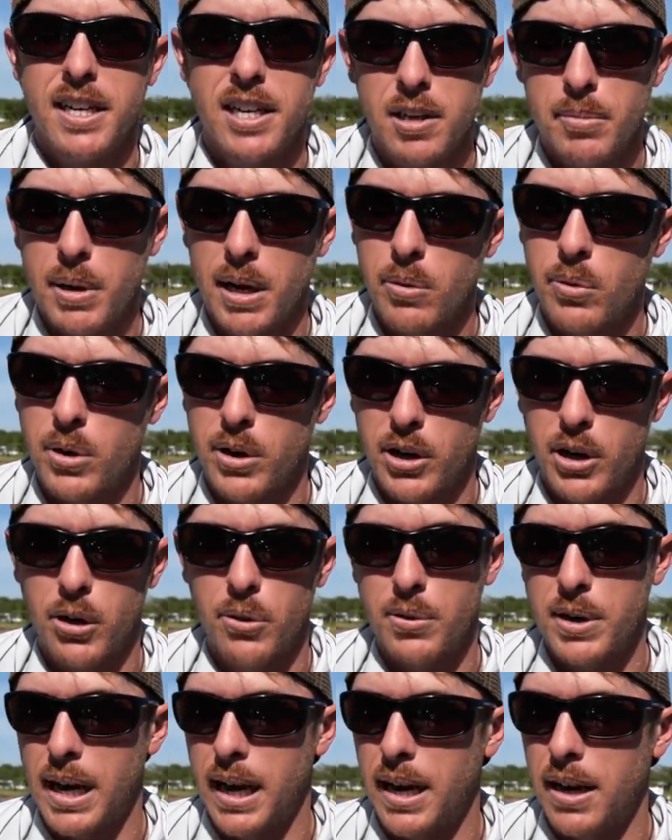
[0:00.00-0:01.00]
you may want to
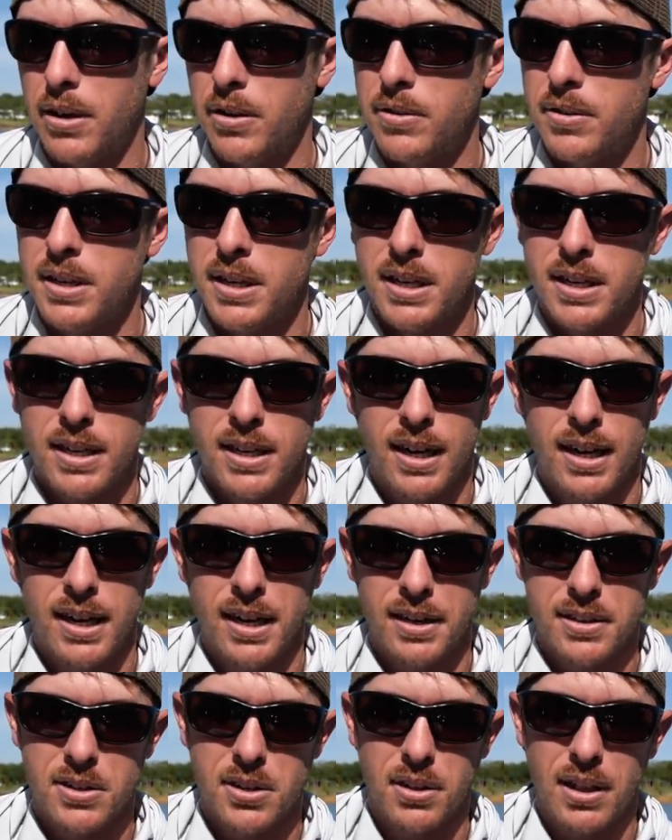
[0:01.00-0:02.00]
go down
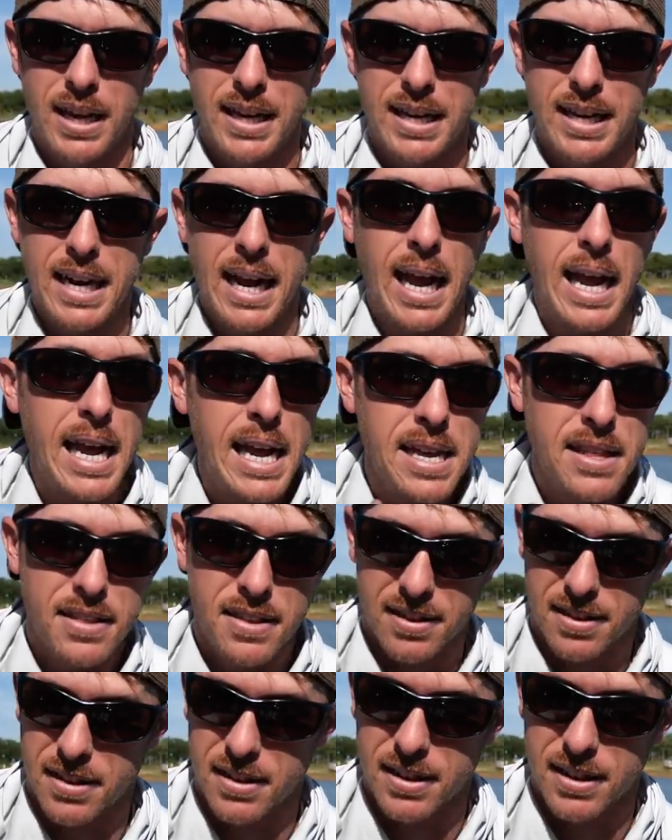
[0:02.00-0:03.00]
uh, to like an
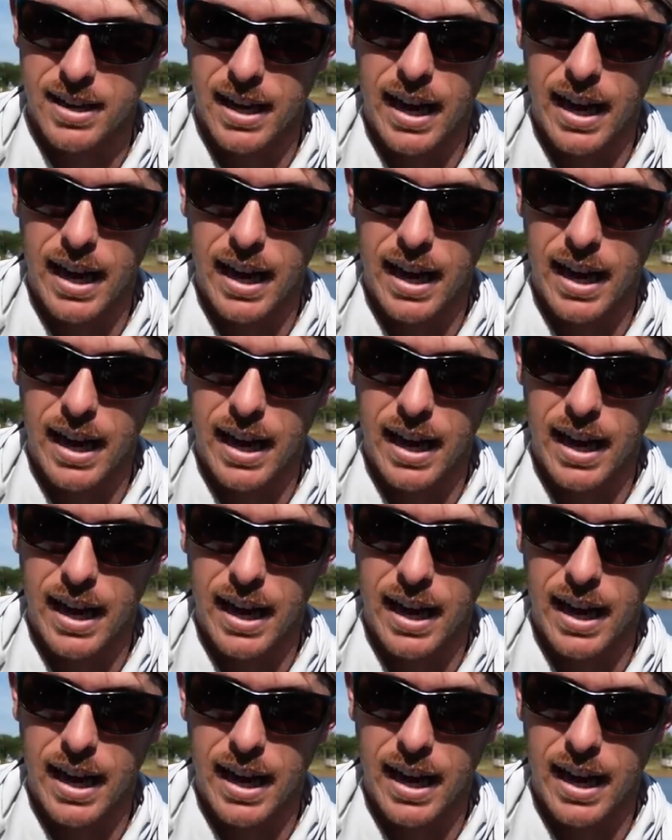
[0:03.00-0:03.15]
eighth